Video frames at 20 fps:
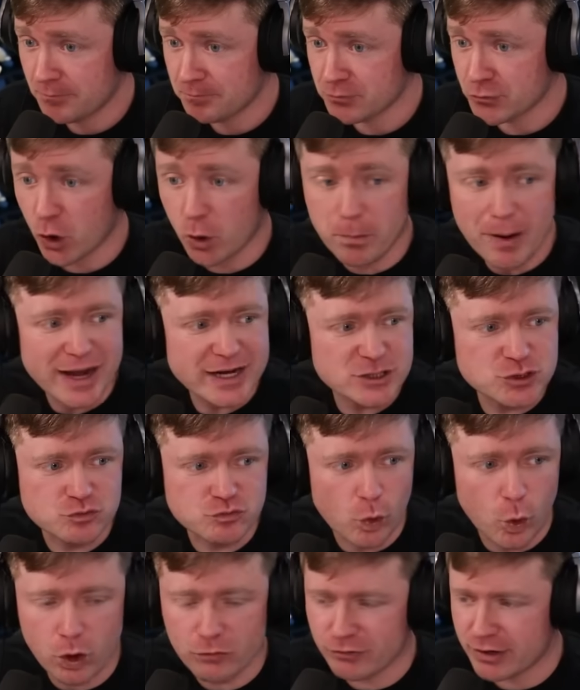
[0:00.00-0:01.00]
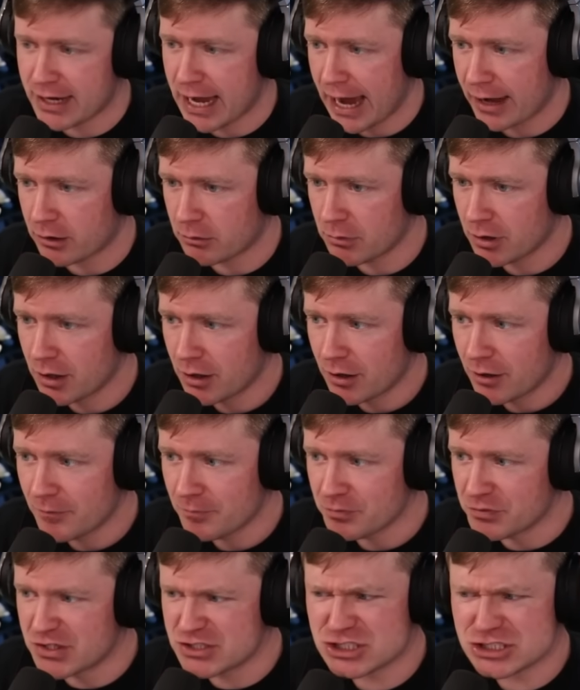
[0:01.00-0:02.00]
Nobody's roaring at him.
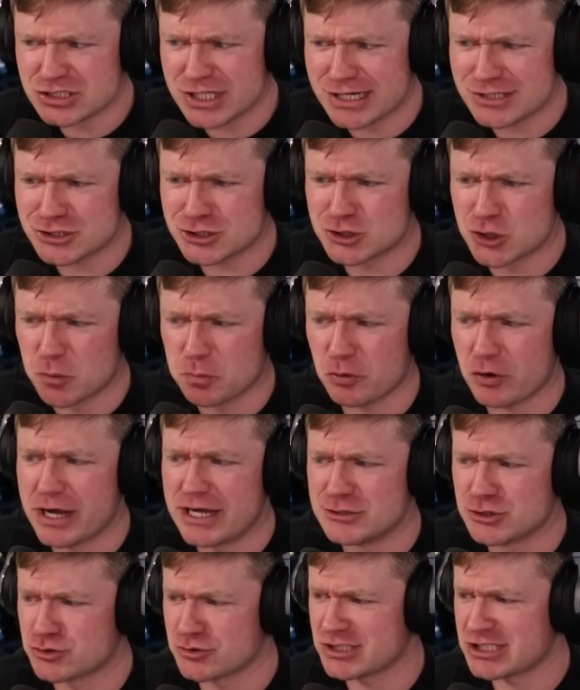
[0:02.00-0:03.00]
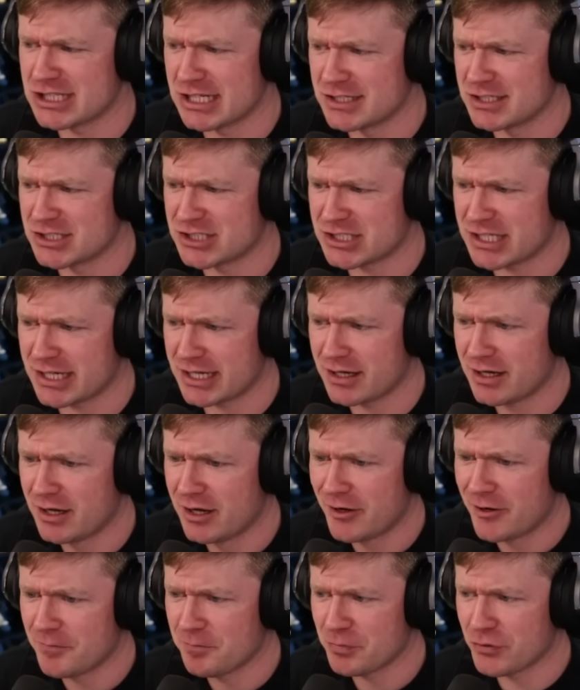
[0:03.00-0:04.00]
This is, like, super interesting to see.
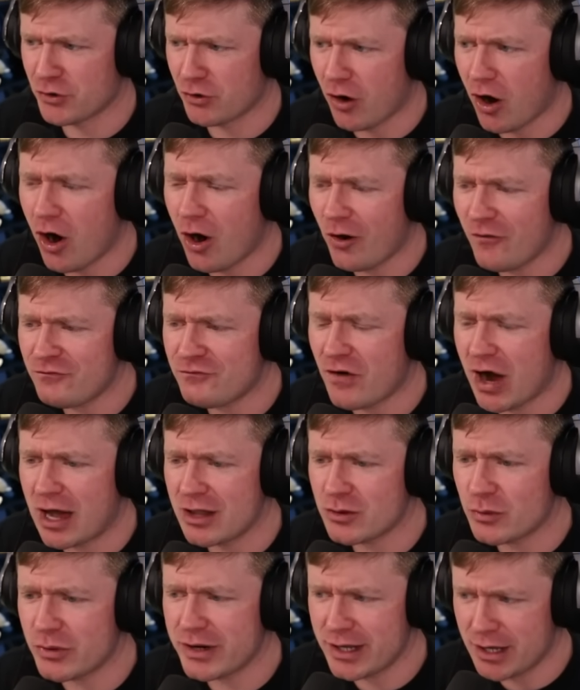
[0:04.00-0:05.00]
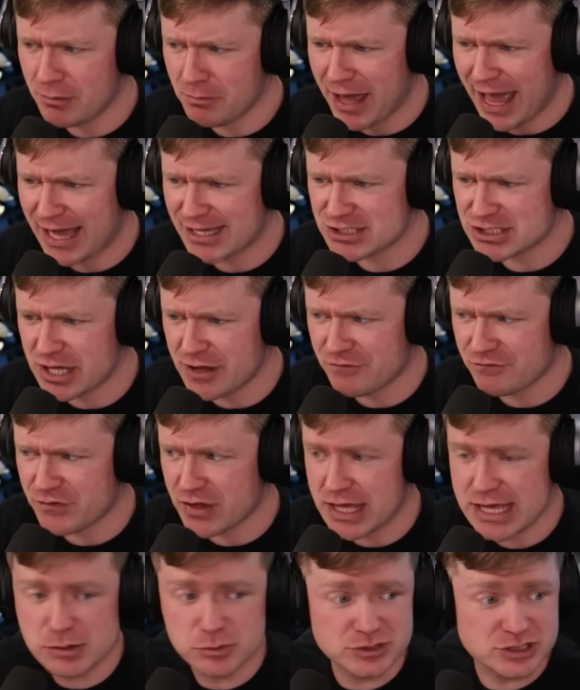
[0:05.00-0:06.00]
They're all following him as if
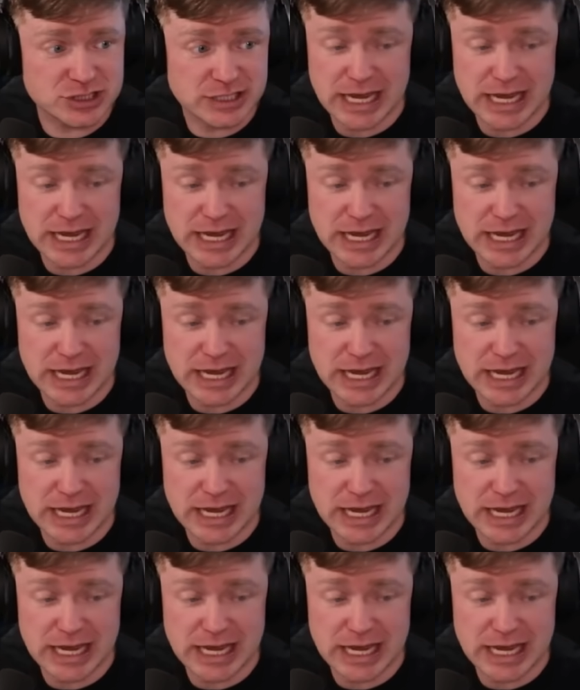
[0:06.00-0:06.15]
he was